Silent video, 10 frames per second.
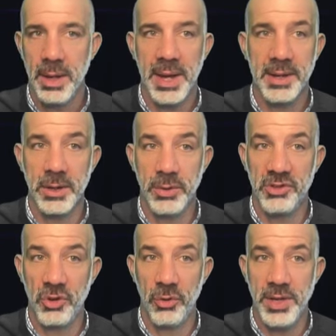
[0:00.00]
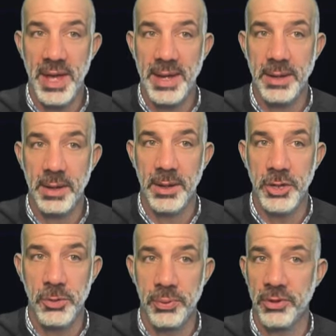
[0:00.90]
I can always create a
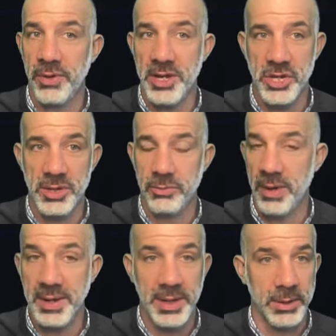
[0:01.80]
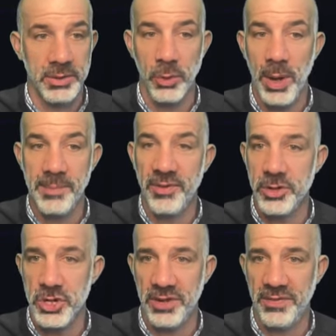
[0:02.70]
new progression right here in the web
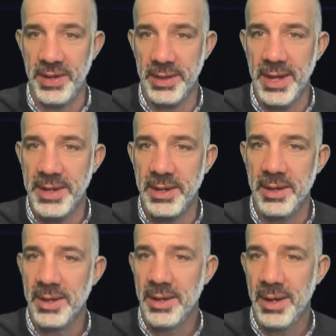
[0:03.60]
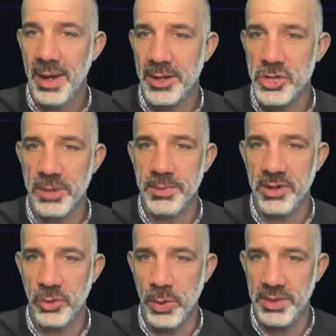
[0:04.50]
version if I'd like. I'll jump into
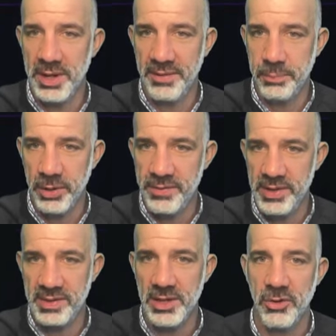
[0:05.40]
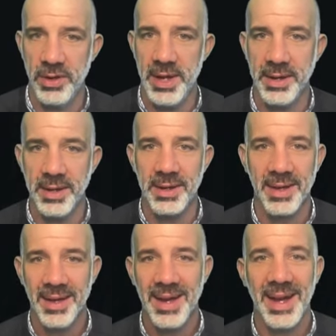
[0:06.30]
the one that I previously created,
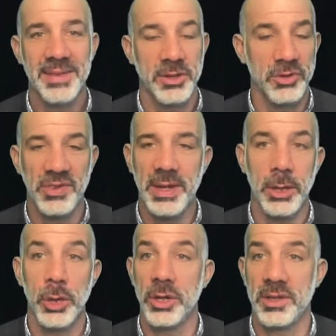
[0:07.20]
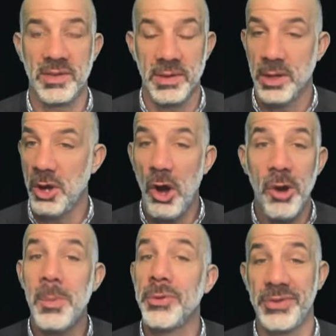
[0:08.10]
and then you'll see it looks
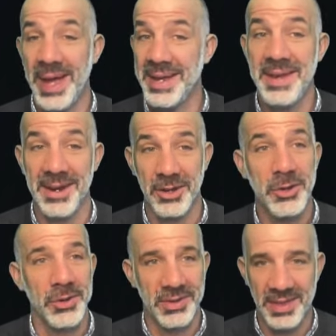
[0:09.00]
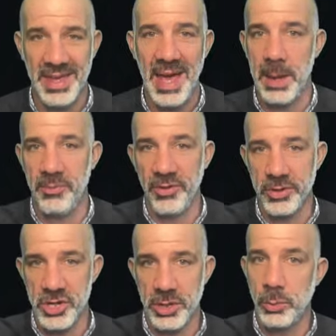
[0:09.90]
almost identical to the app
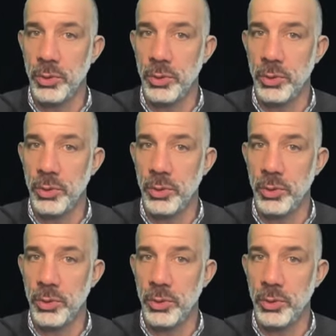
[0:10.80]
version.